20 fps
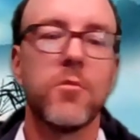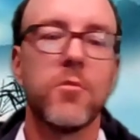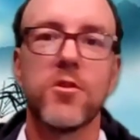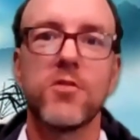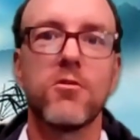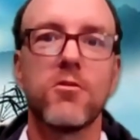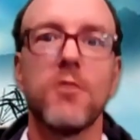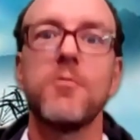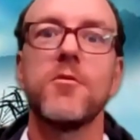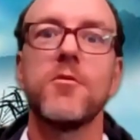
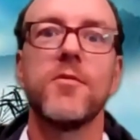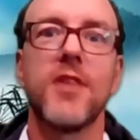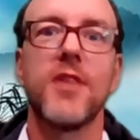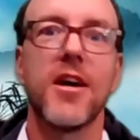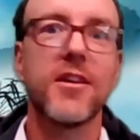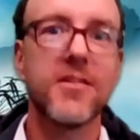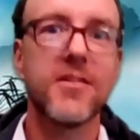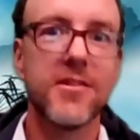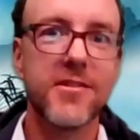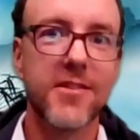prescription
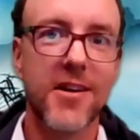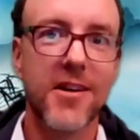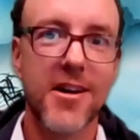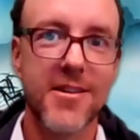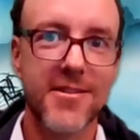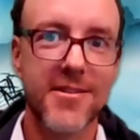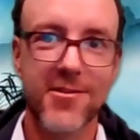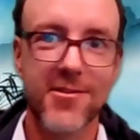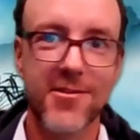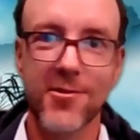
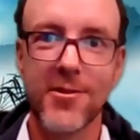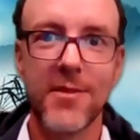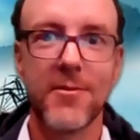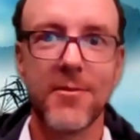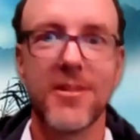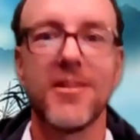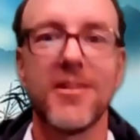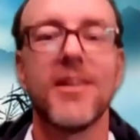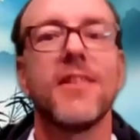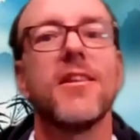exercises or
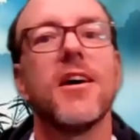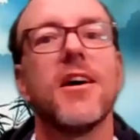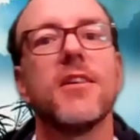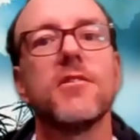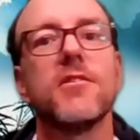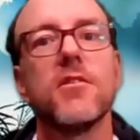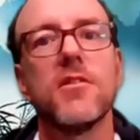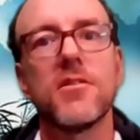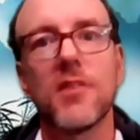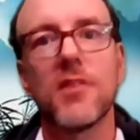something like that.
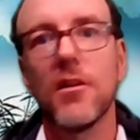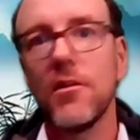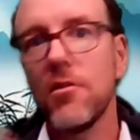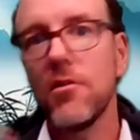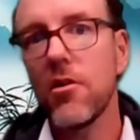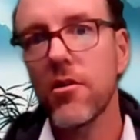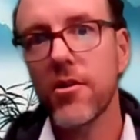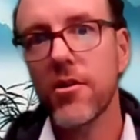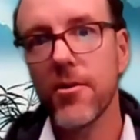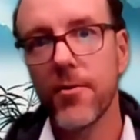So there's a
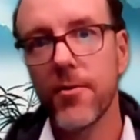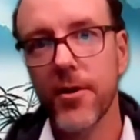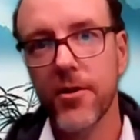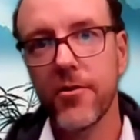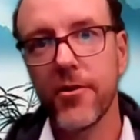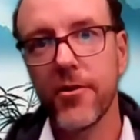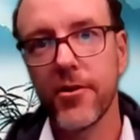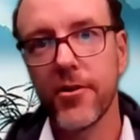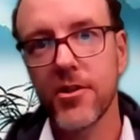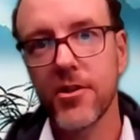lot going
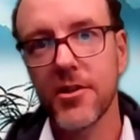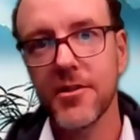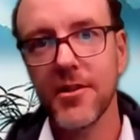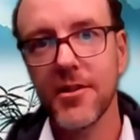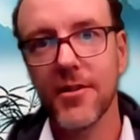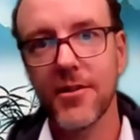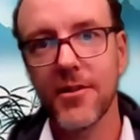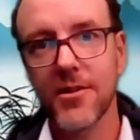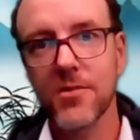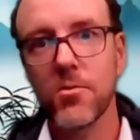on just
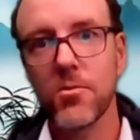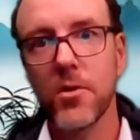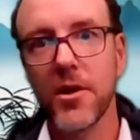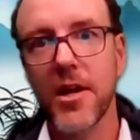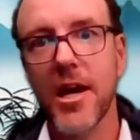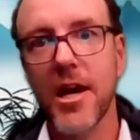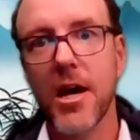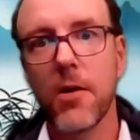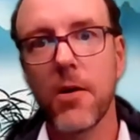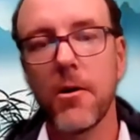in this
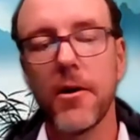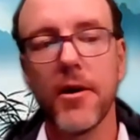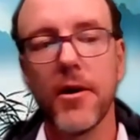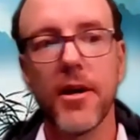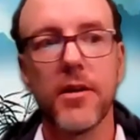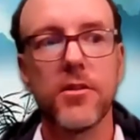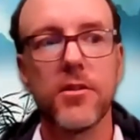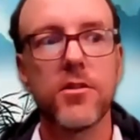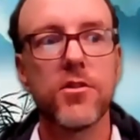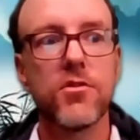one hour.
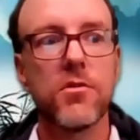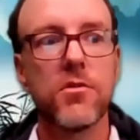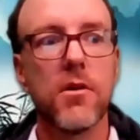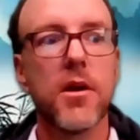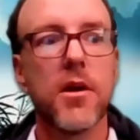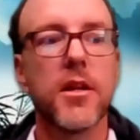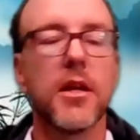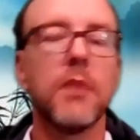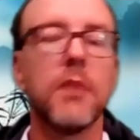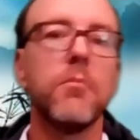And to
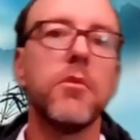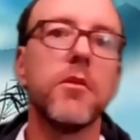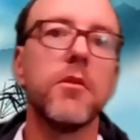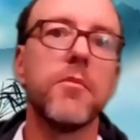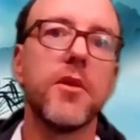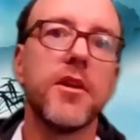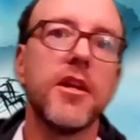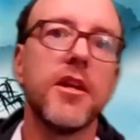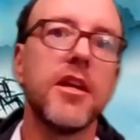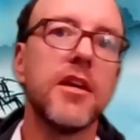try and
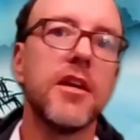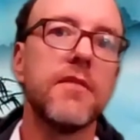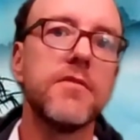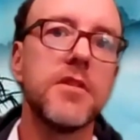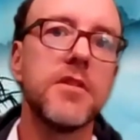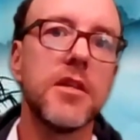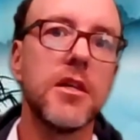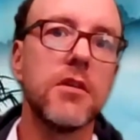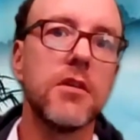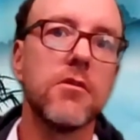implement
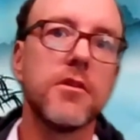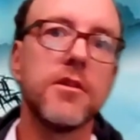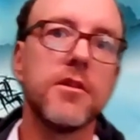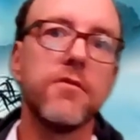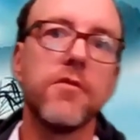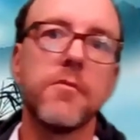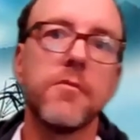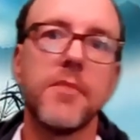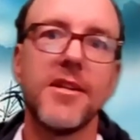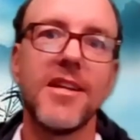EFT or
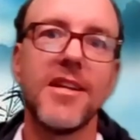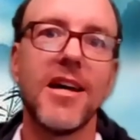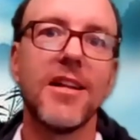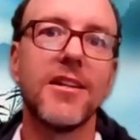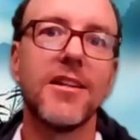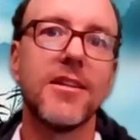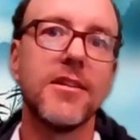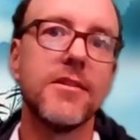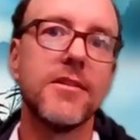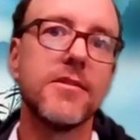different
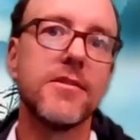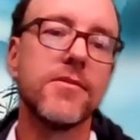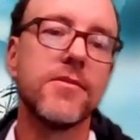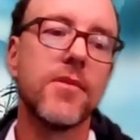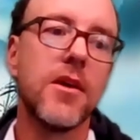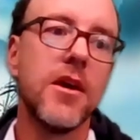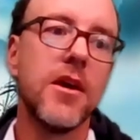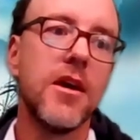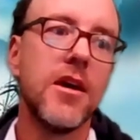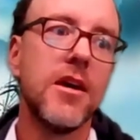modalities
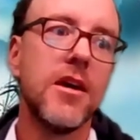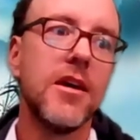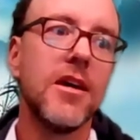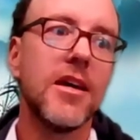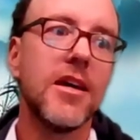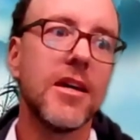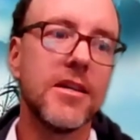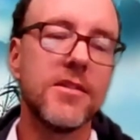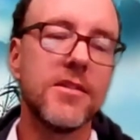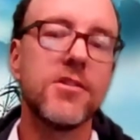
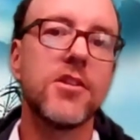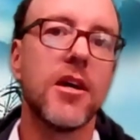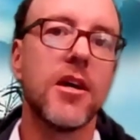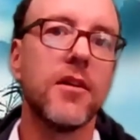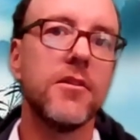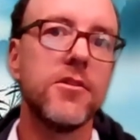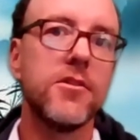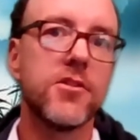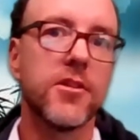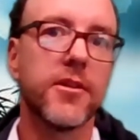is
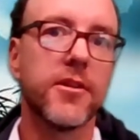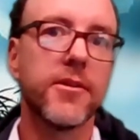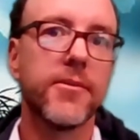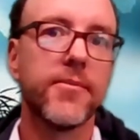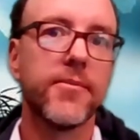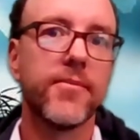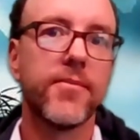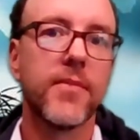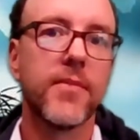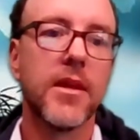challenging.
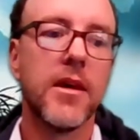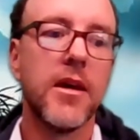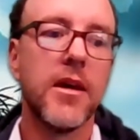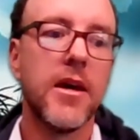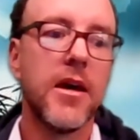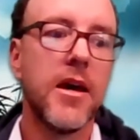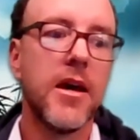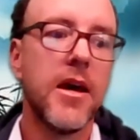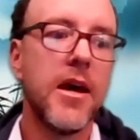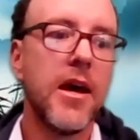
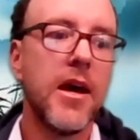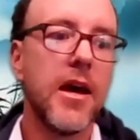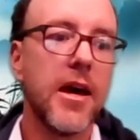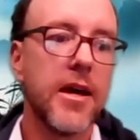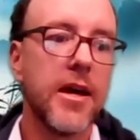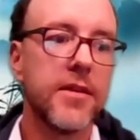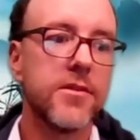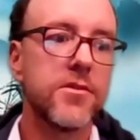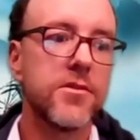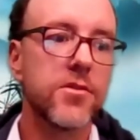
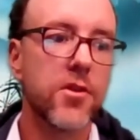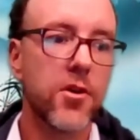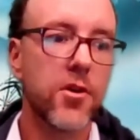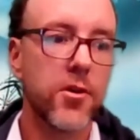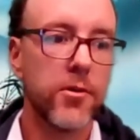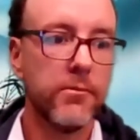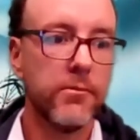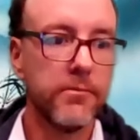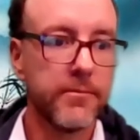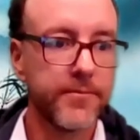And
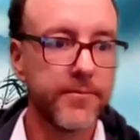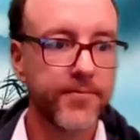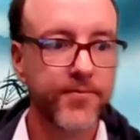so